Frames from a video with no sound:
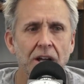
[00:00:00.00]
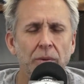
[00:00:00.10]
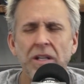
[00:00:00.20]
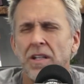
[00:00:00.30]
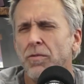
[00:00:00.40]

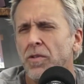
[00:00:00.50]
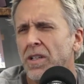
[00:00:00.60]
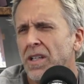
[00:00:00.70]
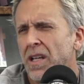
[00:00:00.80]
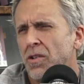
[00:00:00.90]
but he didn't really
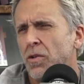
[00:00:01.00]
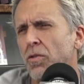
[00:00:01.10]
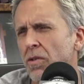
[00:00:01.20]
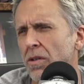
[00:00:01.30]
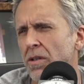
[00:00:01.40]
get
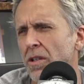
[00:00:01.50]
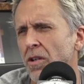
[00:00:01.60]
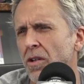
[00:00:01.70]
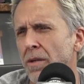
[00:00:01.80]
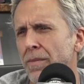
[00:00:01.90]
Korn, you
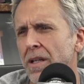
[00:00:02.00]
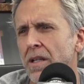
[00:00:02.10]
know what I mean?